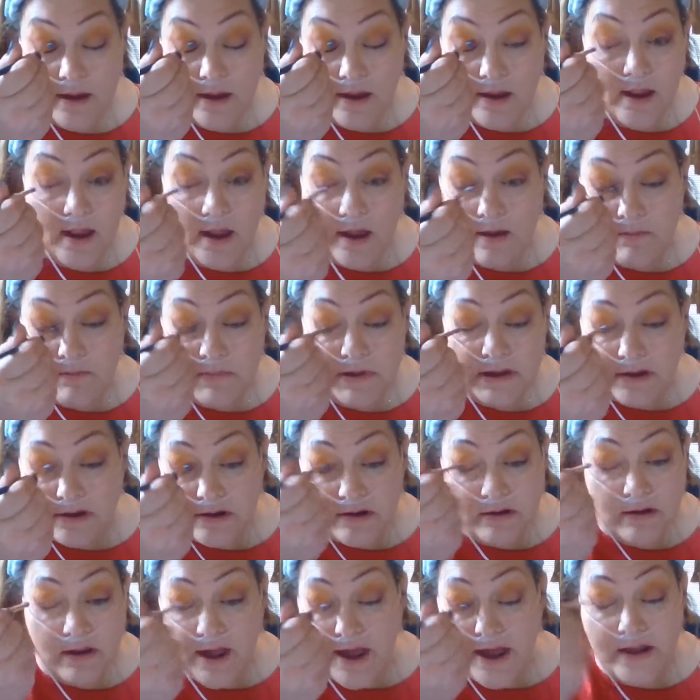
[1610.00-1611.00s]
I mean,
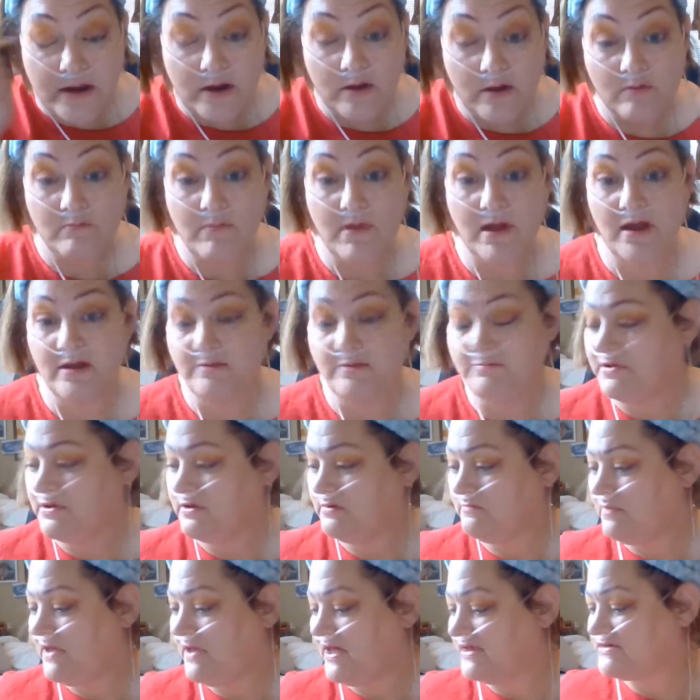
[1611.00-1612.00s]
I don't mind being
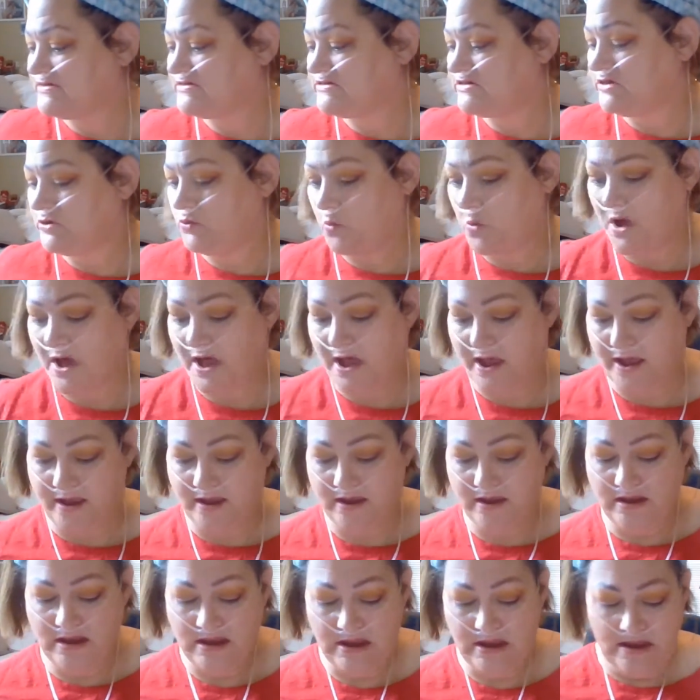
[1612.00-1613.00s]
pasty white.
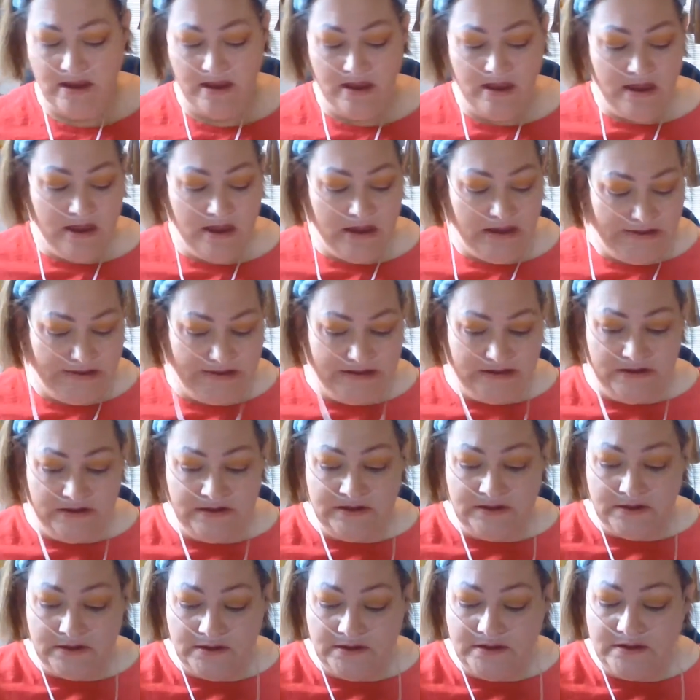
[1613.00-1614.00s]

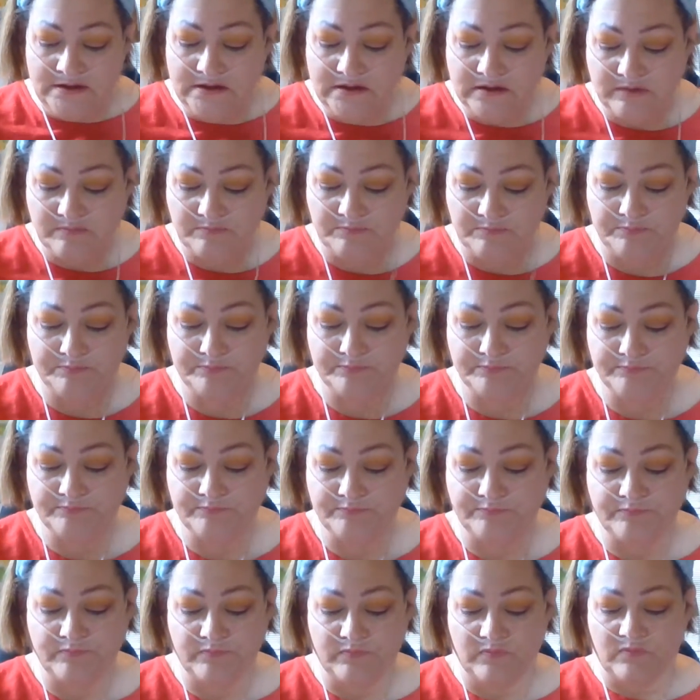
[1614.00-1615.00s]
I
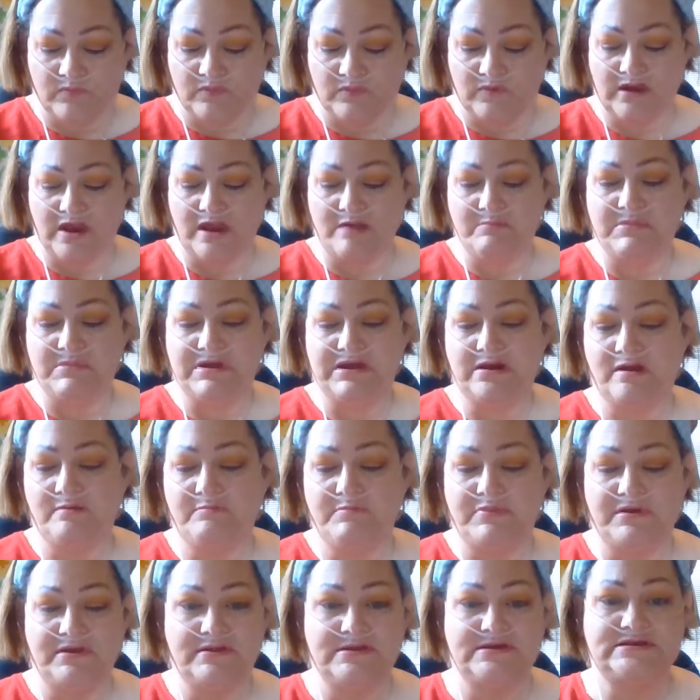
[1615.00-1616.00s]
mean, I've
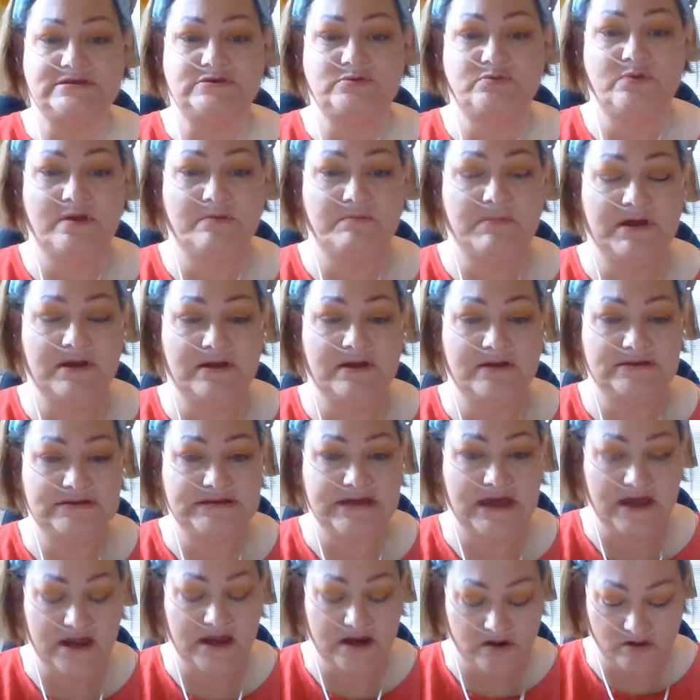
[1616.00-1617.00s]
been this way my
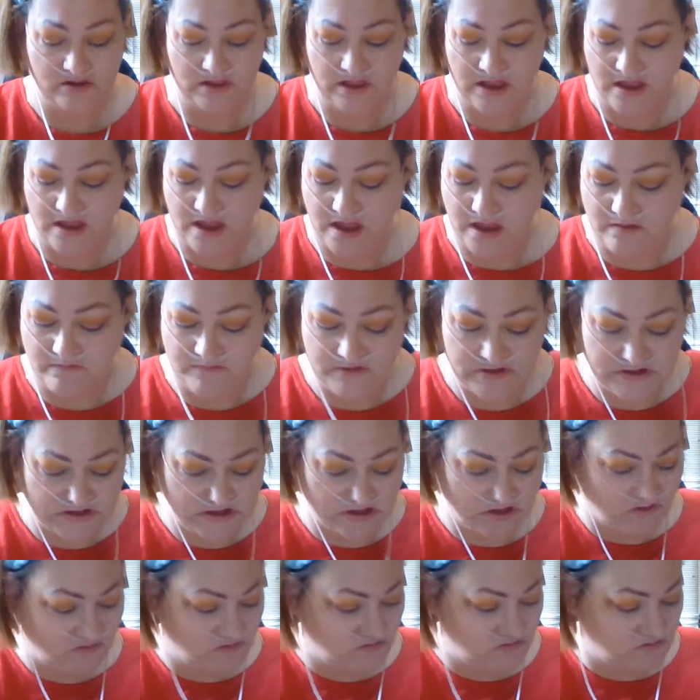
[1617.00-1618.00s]
entire life, so